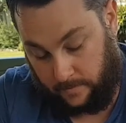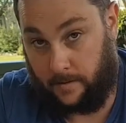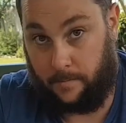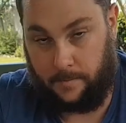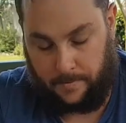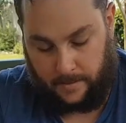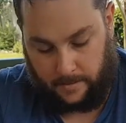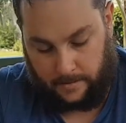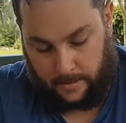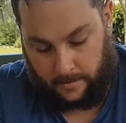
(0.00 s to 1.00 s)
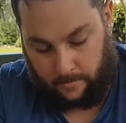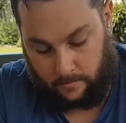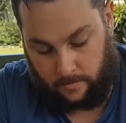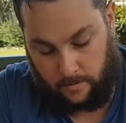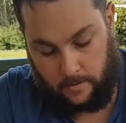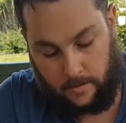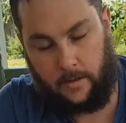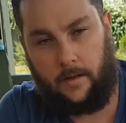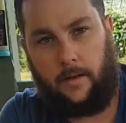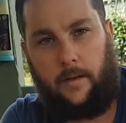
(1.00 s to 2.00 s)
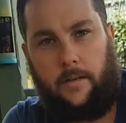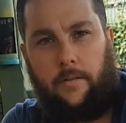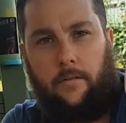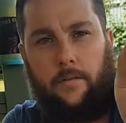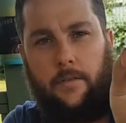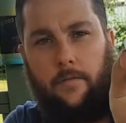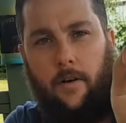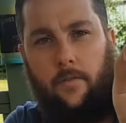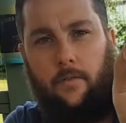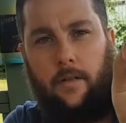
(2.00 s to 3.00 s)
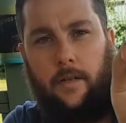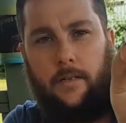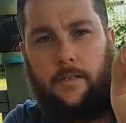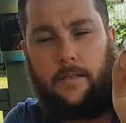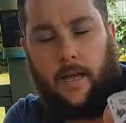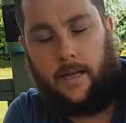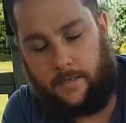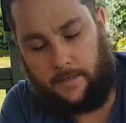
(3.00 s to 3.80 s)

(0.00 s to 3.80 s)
a bit hard to handle. There's little survival hints and